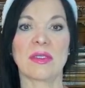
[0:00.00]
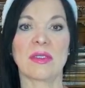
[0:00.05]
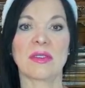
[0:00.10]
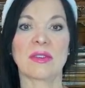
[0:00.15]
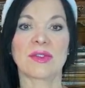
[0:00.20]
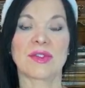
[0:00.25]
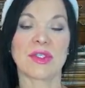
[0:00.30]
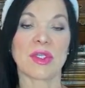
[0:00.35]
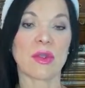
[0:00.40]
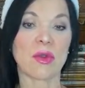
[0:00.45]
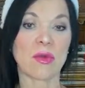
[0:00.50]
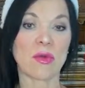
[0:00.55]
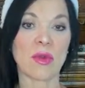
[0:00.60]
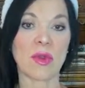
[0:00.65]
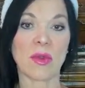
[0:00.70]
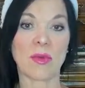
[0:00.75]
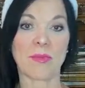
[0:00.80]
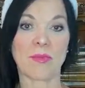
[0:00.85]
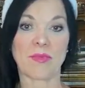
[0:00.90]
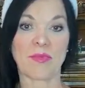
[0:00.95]
So,
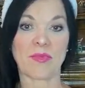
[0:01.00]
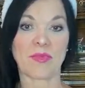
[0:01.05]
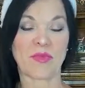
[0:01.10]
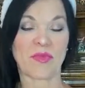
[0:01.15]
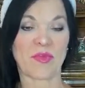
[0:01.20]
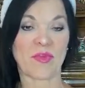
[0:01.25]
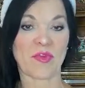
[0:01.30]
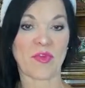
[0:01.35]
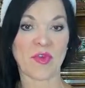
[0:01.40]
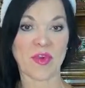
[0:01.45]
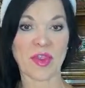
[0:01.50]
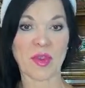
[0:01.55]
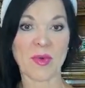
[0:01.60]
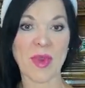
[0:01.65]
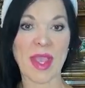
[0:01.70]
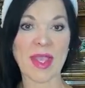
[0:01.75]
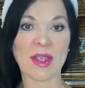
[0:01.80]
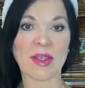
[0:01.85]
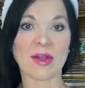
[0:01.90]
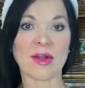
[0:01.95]
for the
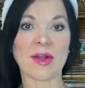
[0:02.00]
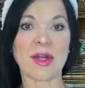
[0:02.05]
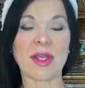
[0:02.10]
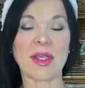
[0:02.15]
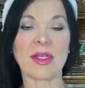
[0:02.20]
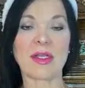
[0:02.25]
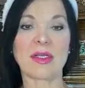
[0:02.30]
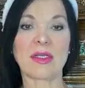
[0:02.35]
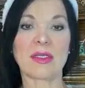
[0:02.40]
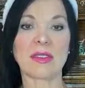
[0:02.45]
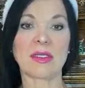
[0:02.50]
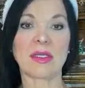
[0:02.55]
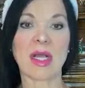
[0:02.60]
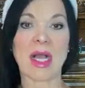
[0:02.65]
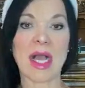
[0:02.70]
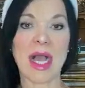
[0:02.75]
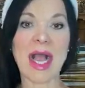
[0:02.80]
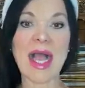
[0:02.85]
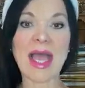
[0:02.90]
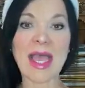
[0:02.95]
record,
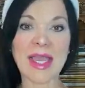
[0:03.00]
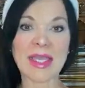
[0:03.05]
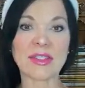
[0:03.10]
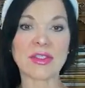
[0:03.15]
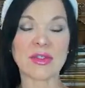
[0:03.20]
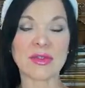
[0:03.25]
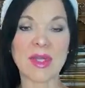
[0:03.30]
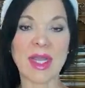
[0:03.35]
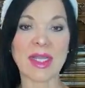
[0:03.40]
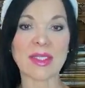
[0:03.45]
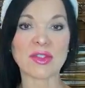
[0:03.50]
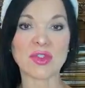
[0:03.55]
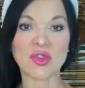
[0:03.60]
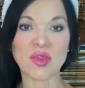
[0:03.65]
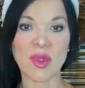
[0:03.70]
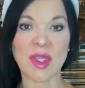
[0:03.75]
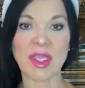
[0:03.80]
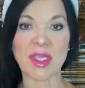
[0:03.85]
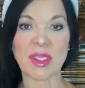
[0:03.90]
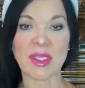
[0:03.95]
I do not
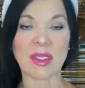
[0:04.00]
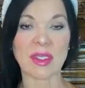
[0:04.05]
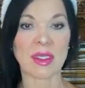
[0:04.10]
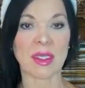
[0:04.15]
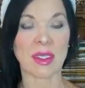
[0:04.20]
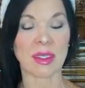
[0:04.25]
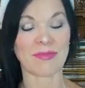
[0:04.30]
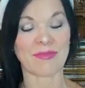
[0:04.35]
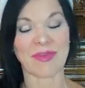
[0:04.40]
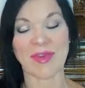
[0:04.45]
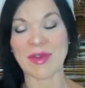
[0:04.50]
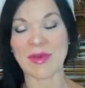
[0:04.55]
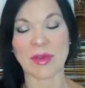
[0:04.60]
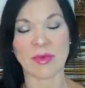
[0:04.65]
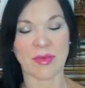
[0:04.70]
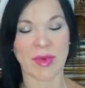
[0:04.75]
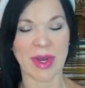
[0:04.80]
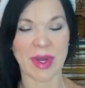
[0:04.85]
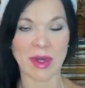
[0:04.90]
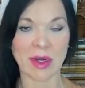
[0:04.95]
drink, very
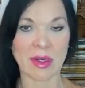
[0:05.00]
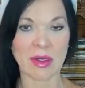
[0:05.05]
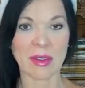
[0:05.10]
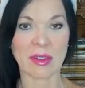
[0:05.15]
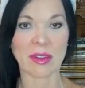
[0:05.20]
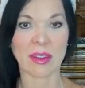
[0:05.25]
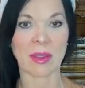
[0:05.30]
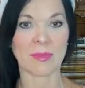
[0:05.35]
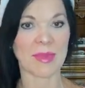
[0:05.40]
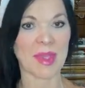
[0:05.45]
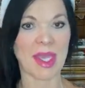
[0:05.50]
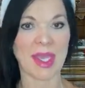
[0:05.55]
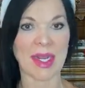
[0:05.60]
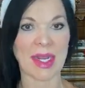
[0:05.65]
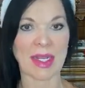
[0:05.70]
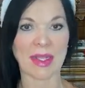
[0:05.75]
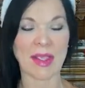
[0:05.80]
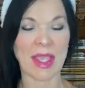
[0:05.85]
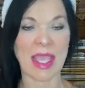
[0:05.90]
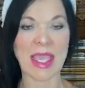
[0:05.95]
rare. I'm not
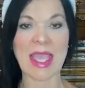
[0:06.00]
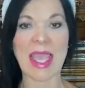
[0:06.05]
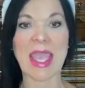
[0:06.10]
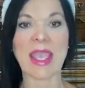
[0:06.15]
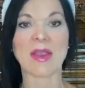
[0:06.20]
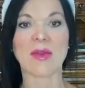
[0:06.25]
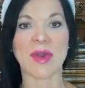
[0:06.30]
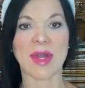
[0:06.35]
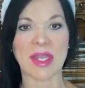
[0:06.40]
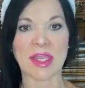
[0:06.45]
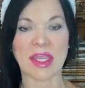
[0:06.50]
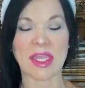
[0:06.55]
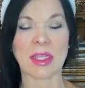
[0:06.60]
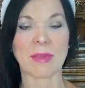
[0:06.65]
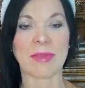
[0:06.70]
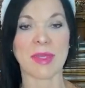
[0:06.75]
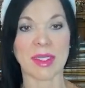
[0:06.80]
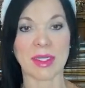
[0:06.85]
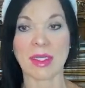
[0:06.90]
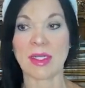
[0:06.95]
AA or anything,
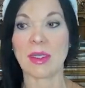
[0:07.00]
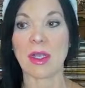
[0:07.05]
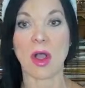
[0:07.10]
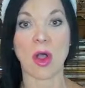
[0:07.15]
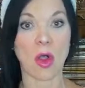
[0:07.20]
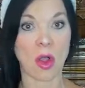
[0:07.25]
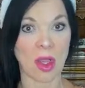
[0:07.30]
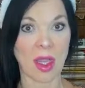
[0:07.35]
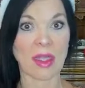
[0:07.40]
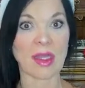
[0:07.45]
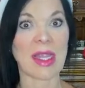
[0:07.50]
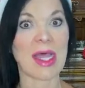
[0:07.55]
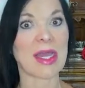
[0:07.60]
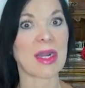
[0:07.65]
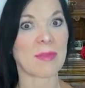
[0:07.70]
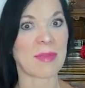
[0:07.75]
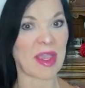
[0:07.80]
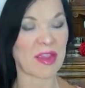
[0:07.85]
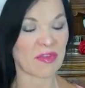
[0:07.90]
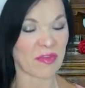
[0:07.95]
but a lot
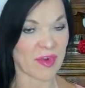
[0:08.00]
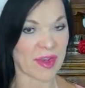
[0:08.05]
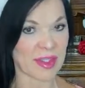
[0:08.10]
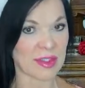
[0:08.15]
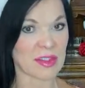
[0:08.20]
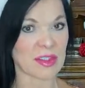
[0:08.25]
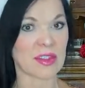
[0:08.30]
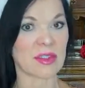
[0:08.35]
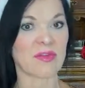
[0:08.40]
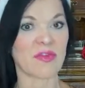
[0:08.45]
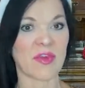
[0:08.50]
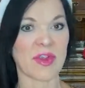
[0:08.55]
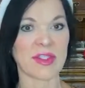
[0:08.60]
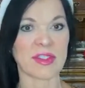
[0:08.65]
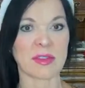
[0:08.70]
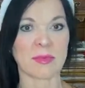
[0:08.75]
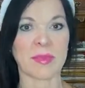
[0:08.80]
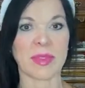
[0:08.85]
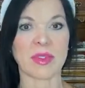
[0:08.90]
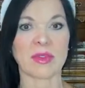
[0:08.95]
of my friends are
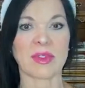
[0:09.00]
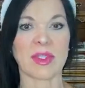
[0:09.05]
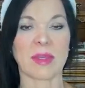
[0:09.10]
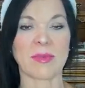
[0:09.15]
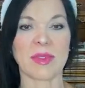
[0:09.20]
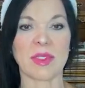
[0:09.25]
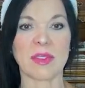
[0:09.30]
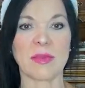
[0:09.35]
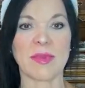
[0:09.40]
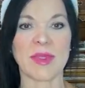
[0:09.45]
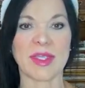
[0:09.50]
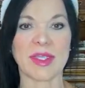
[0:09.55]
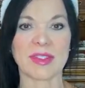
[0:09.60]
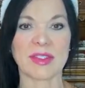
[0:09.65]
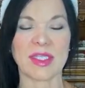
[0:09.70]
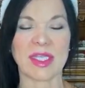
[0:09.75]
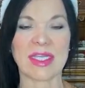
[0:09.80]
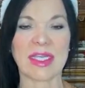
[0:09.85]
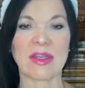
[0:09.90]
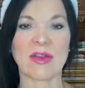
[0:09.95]
friends of Bill W. because
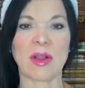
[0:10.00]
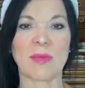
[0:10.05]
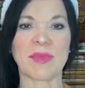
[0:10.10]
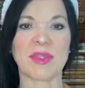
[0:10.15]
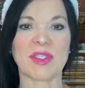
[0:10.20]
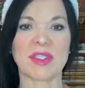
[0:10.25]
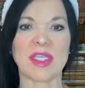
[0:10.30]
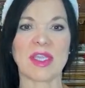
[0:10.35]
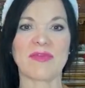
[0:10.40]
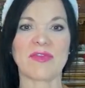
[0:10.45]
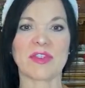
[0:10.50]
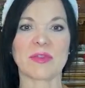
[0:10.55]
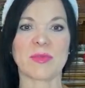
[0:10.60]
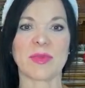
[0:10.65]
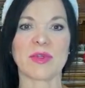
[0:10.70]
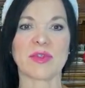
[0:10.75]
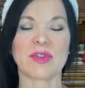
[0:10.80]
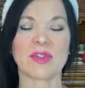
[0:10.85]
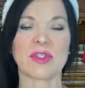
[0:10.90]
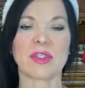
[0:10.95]
they know I'm the safest
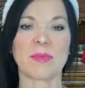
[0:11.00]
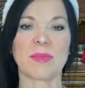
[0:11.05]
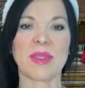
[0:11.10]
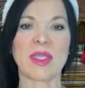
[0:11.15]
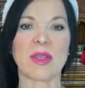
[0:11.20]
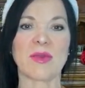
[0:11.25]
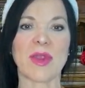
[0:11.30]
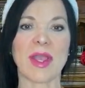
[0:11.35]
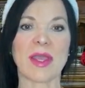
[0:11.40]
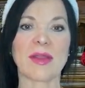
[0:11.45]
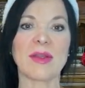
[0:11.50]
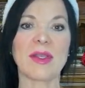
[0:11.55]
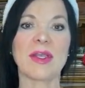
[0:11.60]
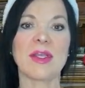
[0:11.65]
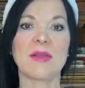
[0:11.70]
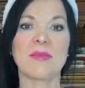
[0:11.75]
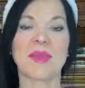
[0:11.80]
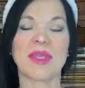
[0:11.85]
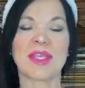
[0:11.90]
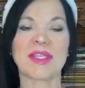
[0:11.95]
person to be around,
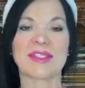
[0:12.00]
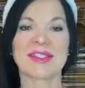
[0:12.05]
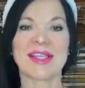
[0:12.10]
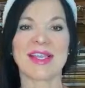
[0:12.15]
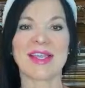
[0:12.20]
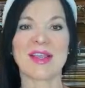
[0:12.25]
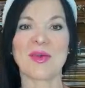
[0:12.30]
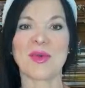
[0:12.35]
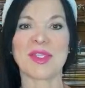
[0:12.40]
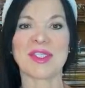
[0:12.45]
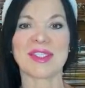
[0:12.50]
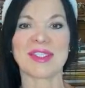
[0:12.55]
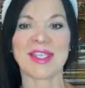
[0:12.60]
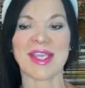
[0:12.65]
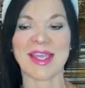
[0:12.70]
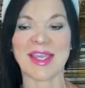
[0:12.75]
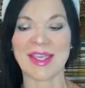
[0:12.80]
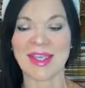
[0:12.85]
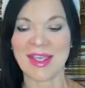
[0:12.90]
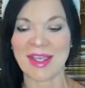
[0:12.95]
because I always
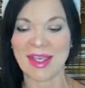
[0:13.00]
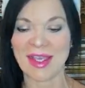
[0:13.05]
say,